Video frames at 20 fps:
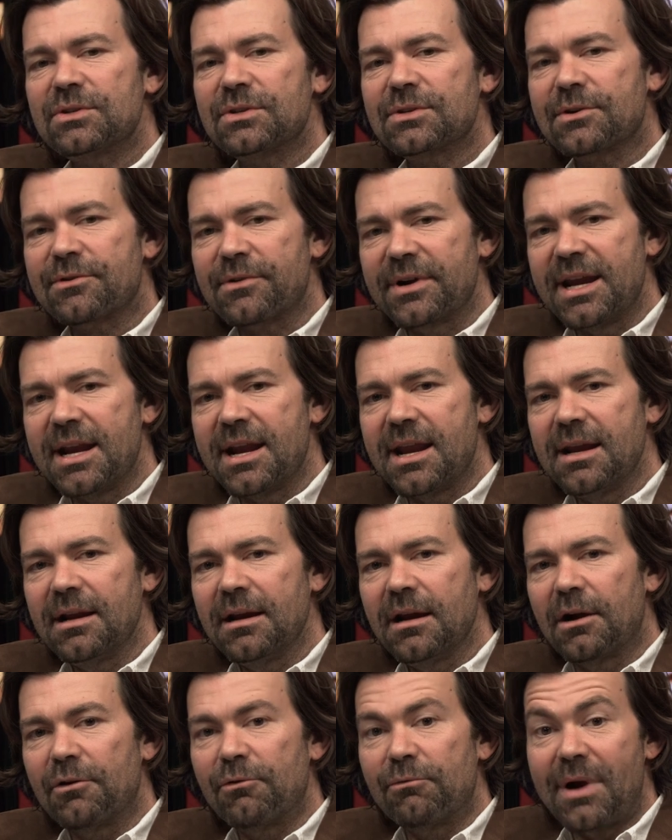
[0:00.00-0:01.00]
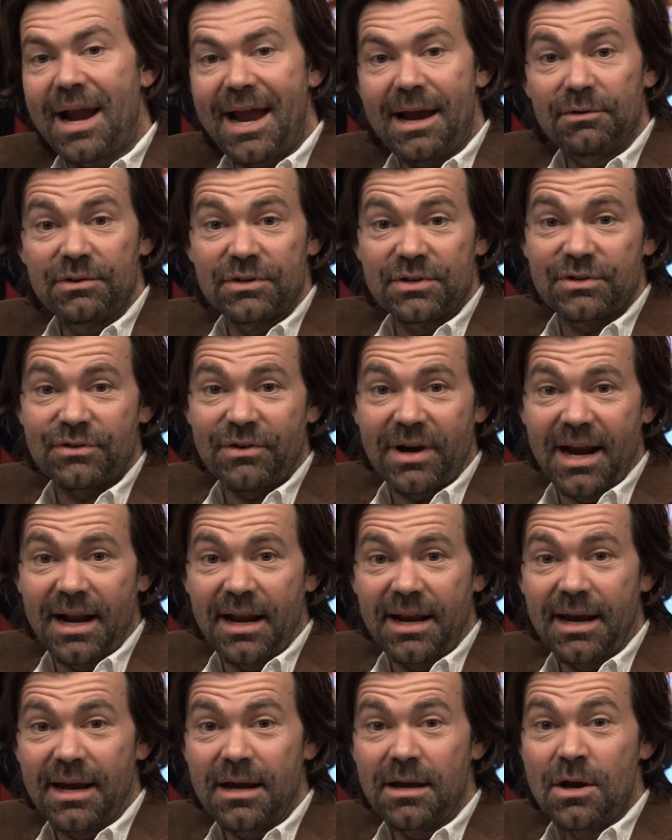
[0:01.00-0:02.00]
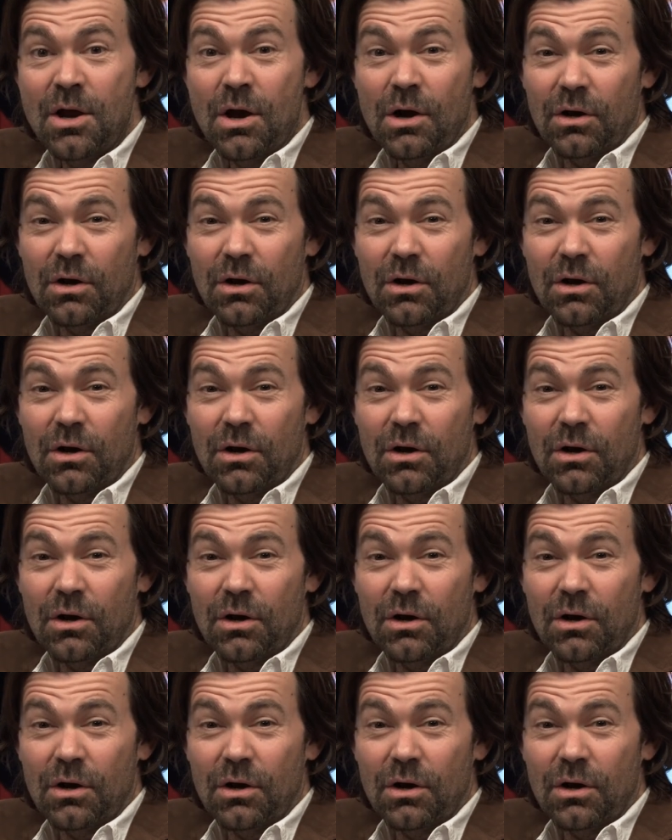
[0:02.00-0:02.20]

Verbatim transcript: screening around Australia